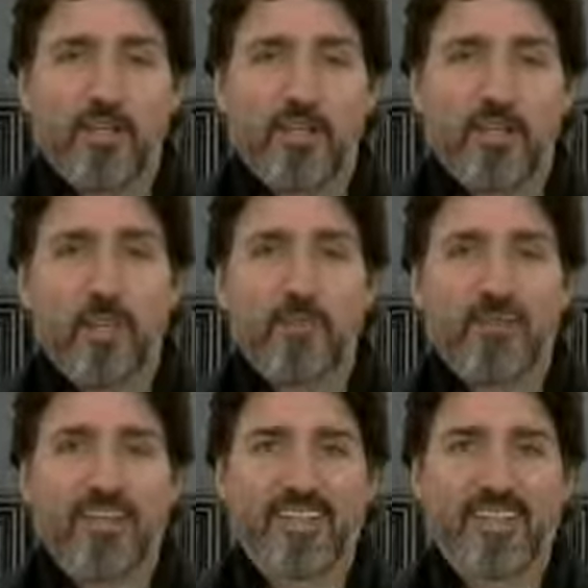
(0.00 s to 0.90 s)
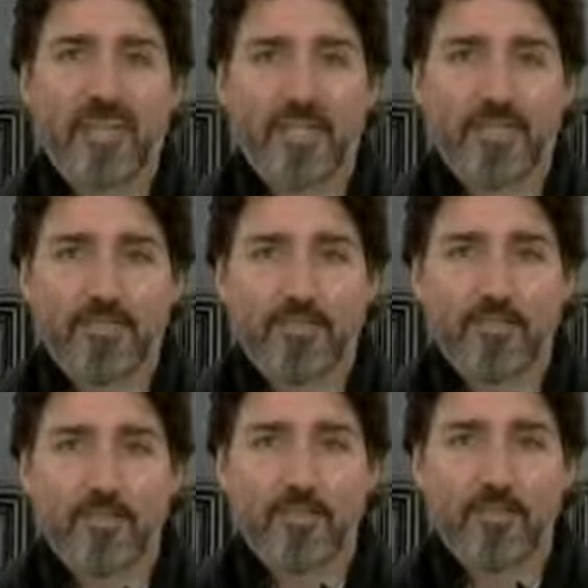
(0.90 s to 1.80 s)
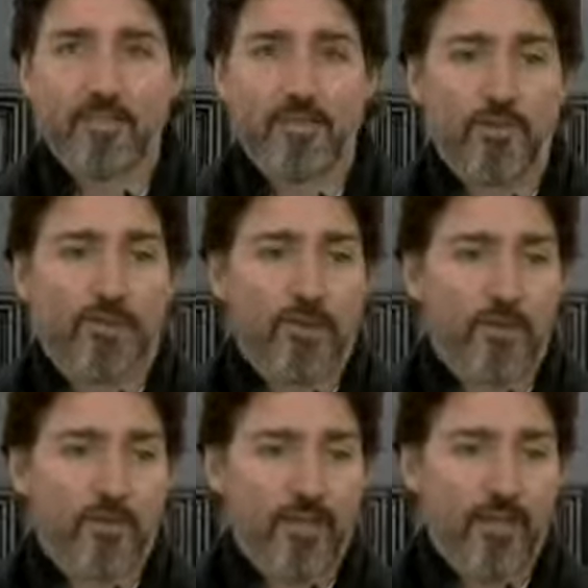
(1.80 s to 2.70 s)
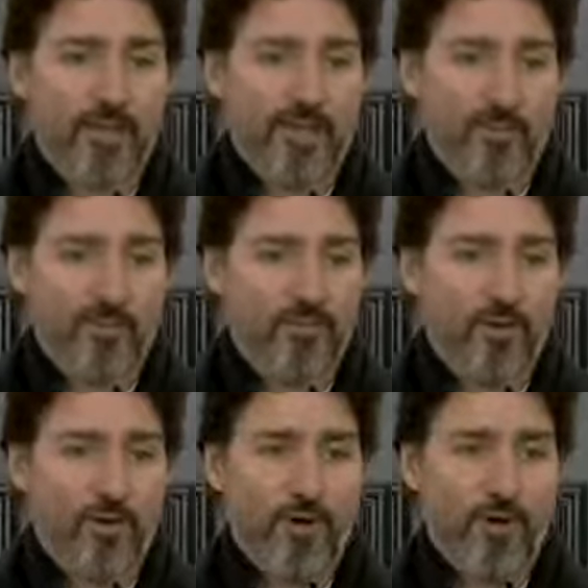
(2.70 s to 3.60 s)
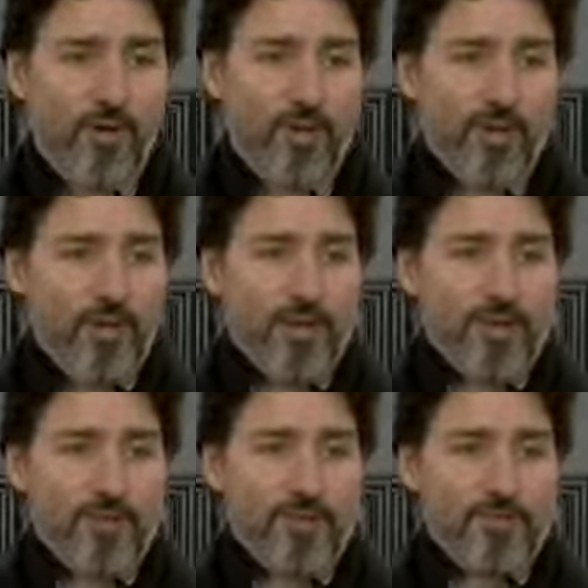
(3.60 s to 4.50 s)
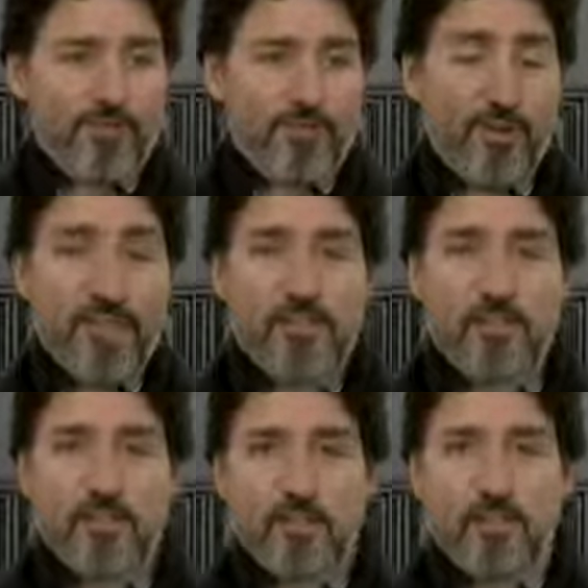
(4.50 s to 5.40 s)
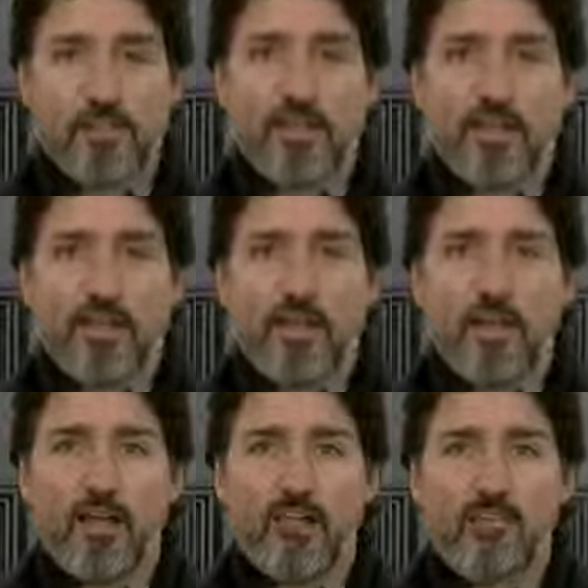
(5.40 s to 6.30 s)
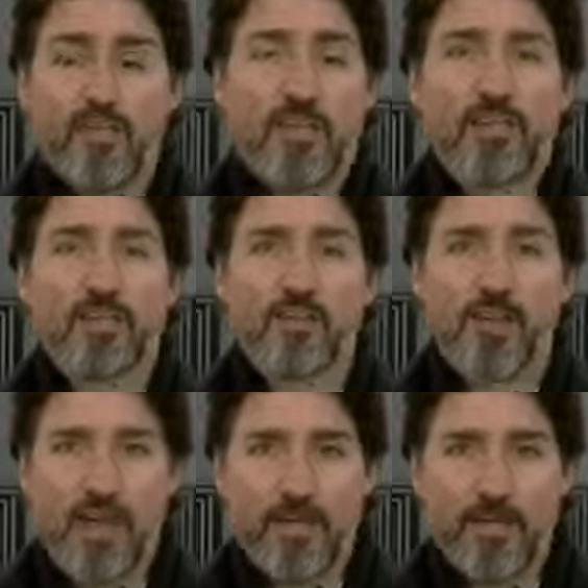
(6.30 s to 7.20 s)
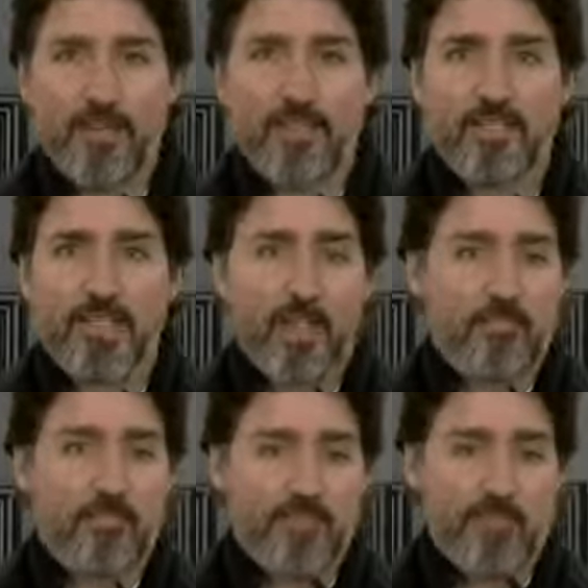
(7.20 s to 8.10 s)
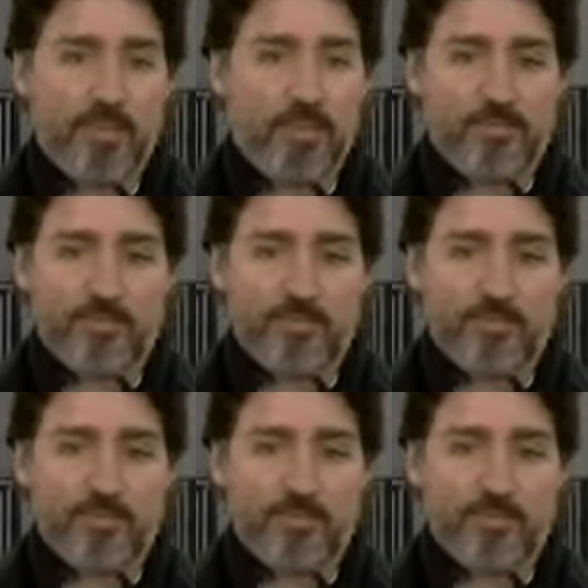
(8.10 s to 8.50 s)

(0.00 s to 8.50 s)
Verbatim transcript: we're in a time of anxiety where people are looking for reasons uh, for things that are happening to them, that